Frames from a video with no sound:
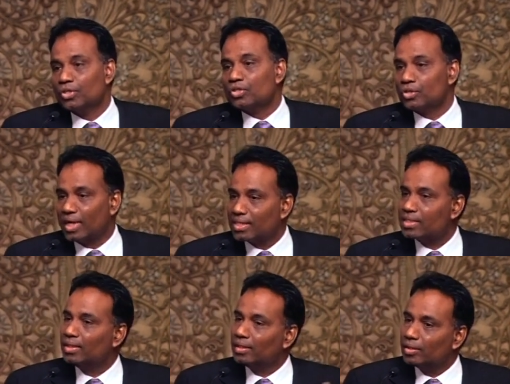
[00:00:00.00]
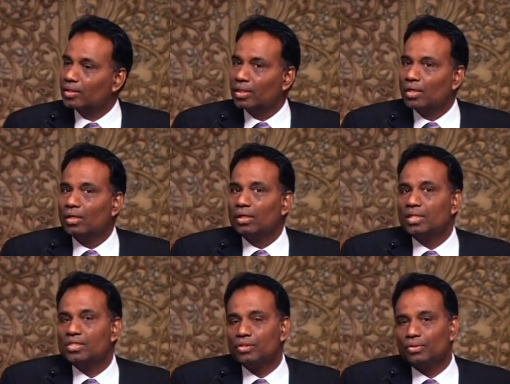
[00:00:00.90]
So as he
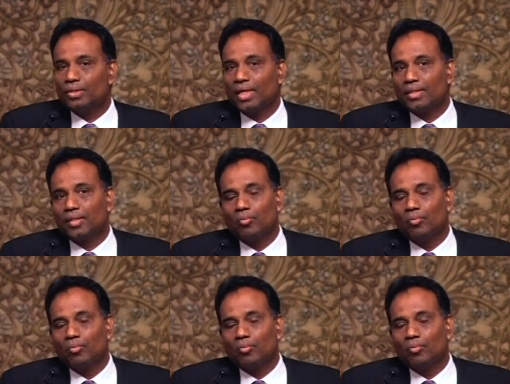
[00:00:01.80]
listened to that,